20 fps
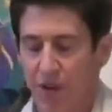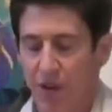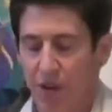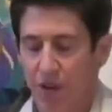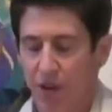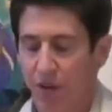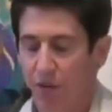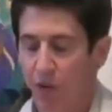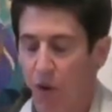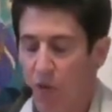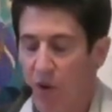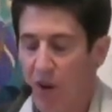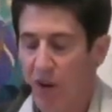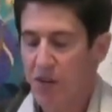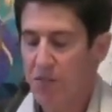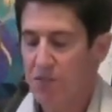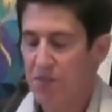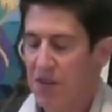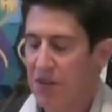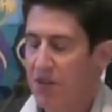There have
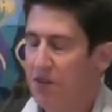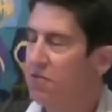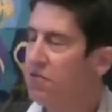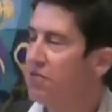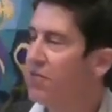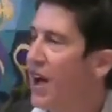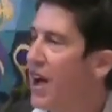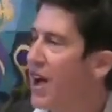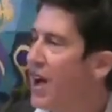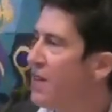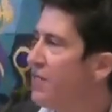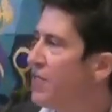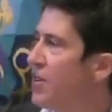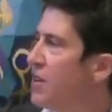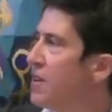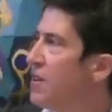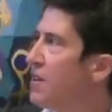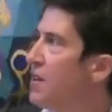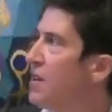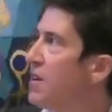already been 5
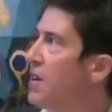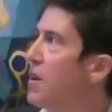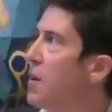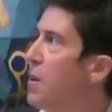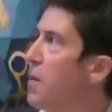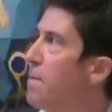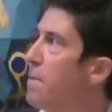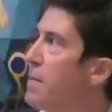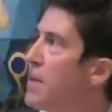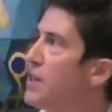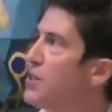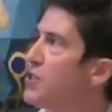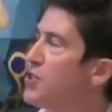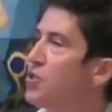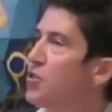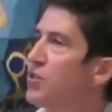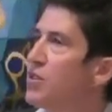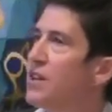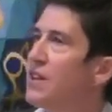major